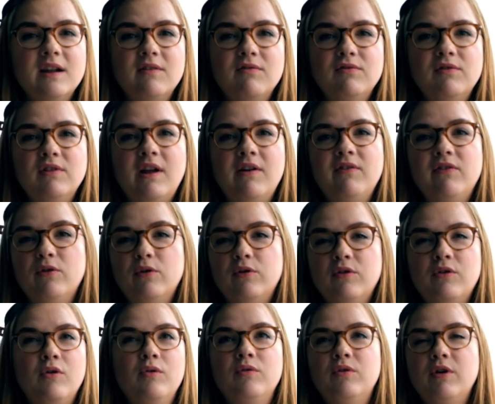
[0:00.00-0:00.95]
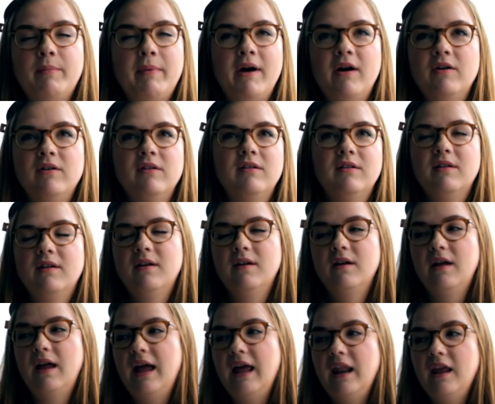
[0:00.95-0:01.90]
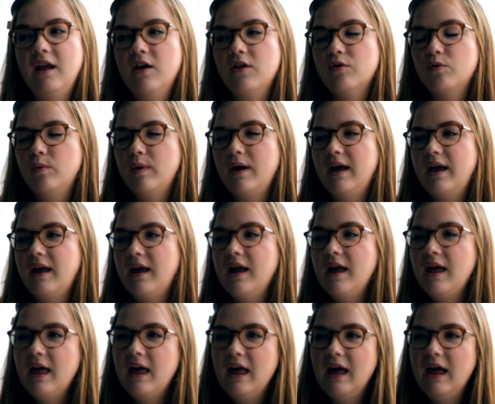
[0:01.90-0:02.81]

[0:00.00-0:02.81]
I've never known about any other way,